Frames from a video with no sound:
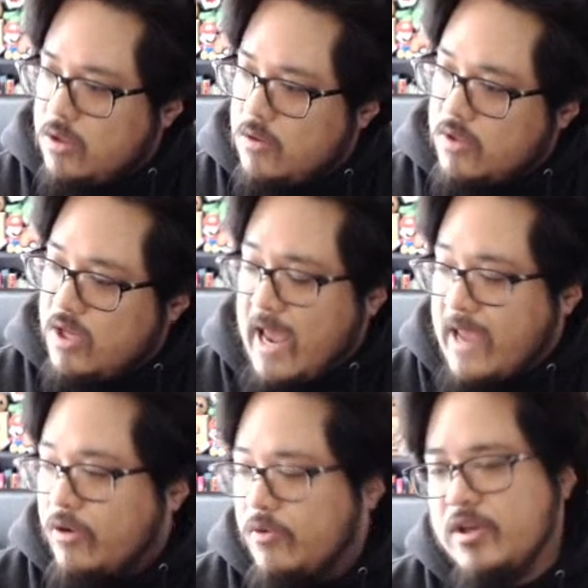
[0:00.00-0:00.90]
get
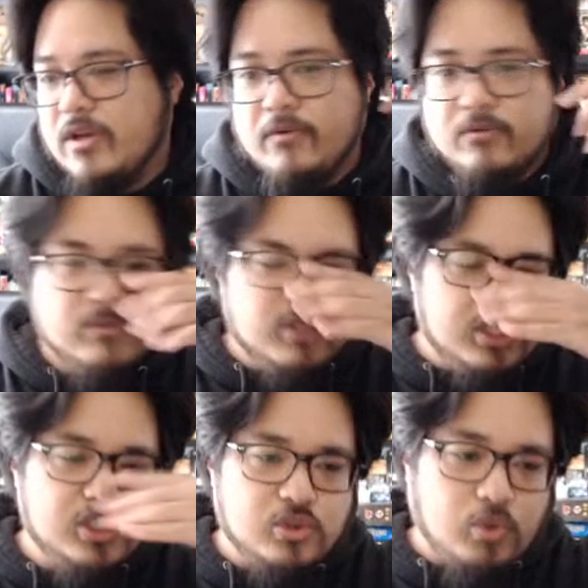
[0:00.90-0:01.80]
angry and
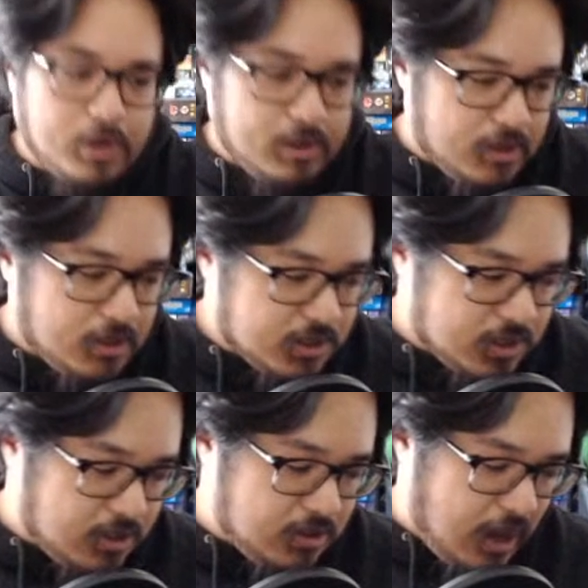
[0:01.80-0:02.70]
destroy things?
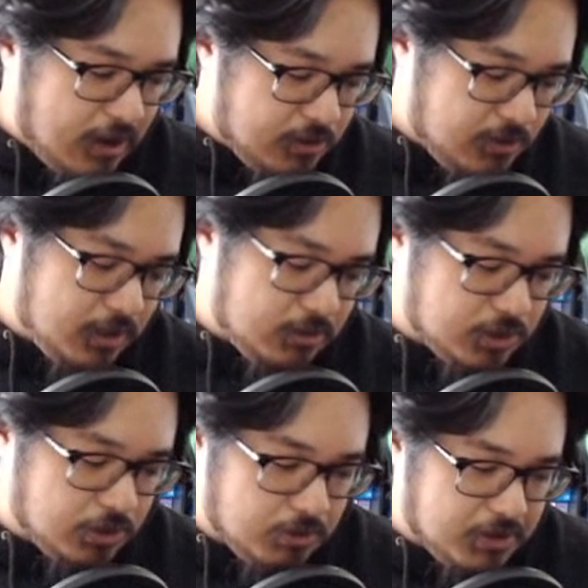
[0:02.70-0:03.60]
Like, how do you let out
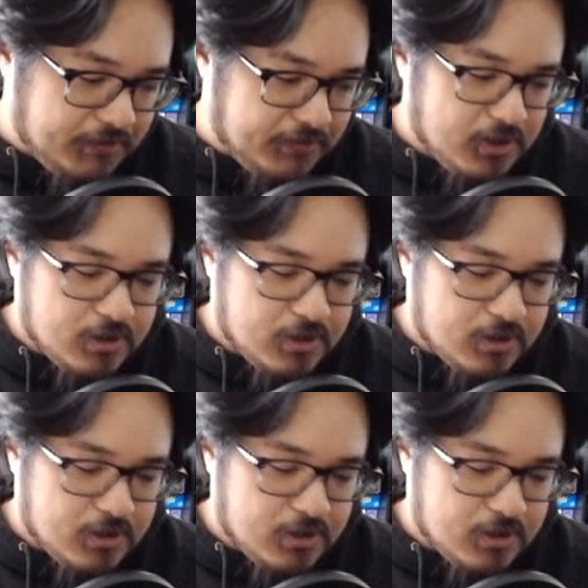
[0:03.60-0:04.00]
your grief?